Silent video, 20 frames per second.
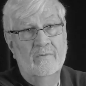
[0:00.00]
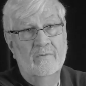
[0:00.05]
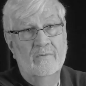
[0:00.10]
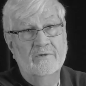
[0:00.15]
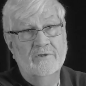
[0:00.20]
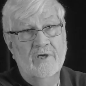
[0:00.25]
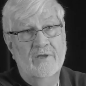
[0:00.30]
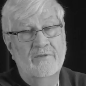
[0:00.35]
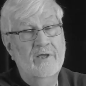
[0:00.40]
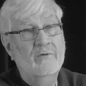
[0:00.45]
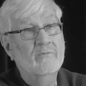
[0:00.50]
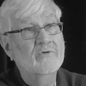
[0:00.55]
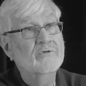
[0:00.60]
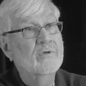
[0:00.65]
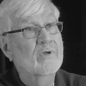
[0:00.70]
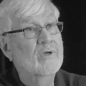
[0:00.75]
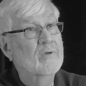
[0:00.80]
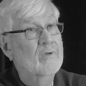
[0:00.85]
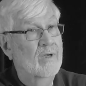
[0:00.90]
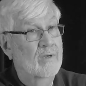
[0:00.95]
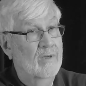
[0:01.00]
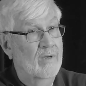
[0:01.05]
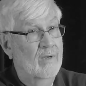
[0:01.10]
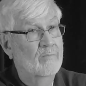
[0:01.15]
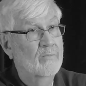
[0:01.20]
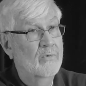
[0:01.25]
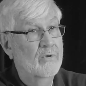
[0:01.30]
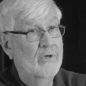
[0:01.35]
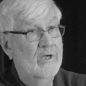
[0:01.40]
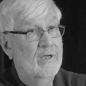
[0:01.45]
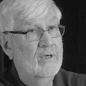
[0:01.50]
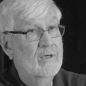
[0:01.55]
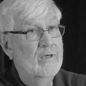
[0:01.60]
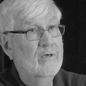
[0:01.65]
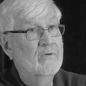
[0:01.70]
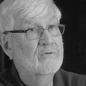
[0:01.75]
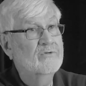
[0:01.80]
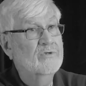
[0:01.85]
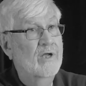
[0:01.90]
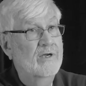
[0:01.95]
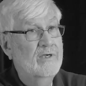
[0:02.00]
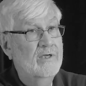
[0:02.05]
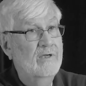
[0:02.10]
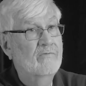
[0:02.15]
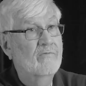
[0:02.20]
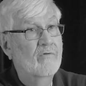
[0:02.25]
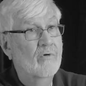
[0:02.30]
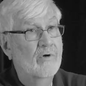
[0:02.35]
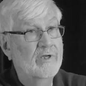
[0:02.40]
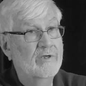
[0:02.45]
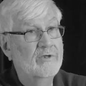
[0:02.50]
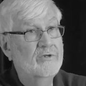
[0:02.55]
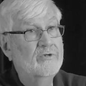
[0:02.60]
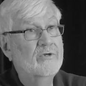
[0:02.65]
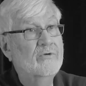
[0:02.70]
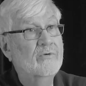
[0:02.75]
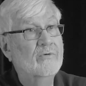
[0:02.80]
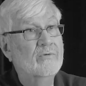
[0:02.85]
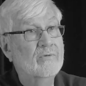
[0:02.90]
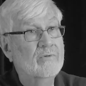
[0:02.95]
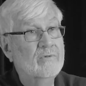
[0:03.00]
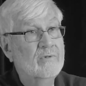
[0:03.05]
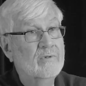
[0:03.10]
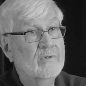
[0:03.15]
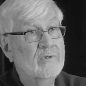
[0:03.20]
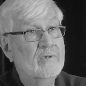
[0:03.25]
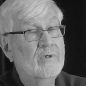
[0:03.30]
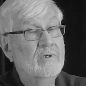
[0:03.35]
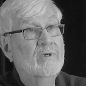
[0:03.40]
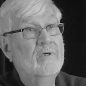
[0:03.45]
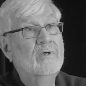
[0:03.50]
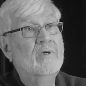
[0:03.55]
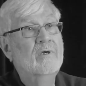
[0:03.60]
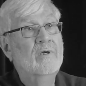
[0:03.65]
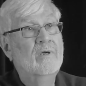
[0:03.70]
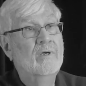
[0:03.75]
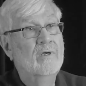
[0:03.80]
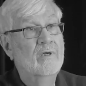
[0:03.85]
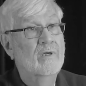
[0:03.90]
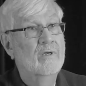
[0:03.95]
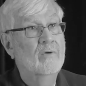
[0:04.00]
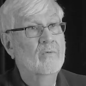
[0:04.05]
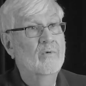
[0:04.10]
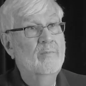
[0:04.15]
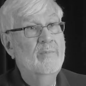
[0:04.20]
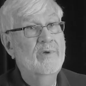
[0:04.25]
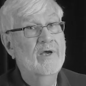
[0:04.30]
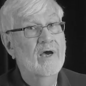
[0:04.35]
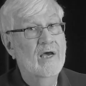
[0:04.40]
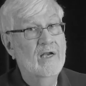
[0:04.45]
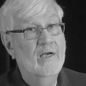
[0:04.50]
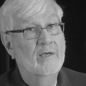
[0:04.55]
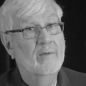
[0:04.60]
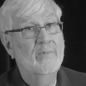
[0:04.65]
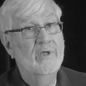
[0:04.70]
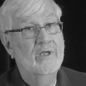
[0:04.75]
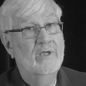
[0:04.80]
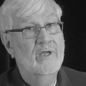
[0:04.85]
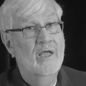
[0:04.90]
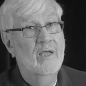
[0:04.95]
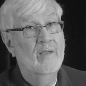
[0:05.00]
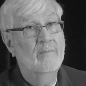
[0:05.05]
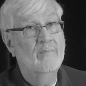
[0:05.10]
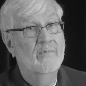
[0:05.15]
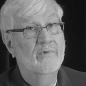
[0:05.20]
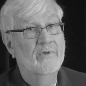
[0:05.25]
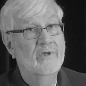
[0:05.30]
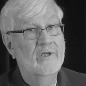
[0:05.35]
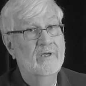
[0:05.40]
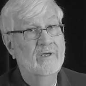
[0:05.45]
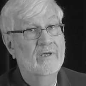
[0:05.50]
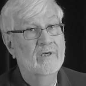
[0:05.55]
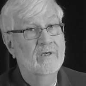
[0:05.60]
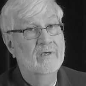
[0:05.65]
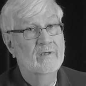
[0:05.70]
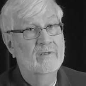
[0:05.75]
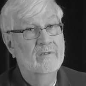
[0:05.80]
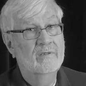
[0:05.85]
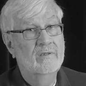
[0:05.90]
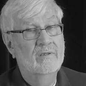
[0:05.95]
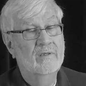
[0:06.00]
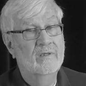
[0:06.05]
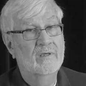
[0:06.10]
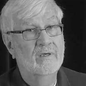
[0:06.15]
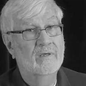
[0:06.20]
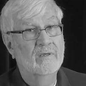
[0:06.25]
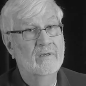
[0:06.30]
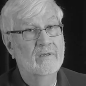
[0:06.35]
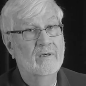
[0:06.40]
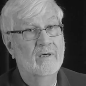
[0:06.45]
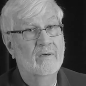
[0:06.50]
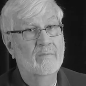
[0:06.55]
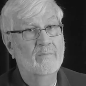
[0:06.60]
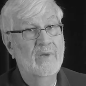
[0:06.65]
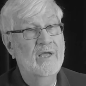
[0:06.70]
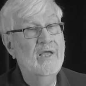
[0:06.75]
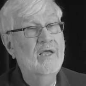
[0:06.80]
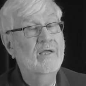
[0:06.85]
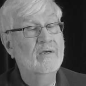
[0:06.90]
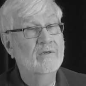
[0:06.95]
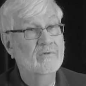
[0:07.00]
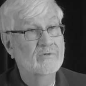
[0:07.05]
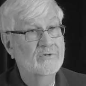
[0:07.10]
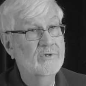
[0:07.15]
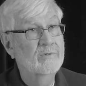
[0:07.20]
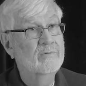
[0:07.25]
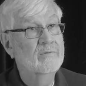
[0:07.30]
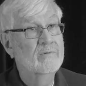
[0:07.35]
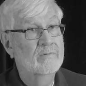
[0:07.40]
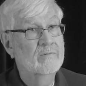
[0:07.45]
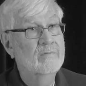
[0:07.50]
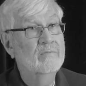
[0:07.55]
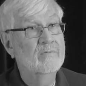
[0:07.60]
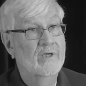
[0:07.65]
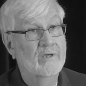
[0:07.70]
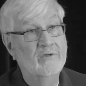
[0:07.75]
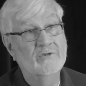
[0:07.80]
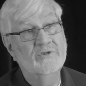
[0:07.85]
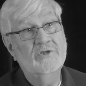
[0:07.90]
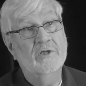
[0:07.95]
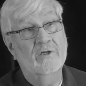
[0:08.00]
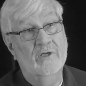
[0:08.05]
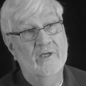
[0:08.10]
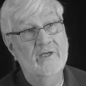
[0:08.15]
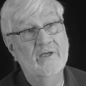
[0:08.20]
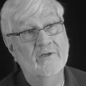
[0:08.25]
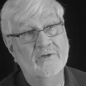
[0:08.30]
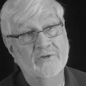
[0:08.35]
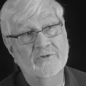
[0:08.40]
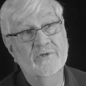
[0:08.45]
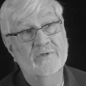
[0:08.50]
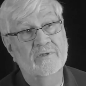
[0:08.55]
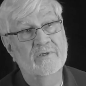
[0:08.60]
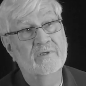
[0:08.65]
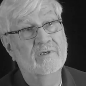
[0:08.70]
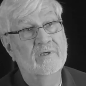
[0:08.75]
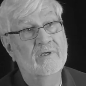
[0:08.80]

which I think was, I'm pretty clear, it was 1942. Right. Whidbey Island became the main, and still is,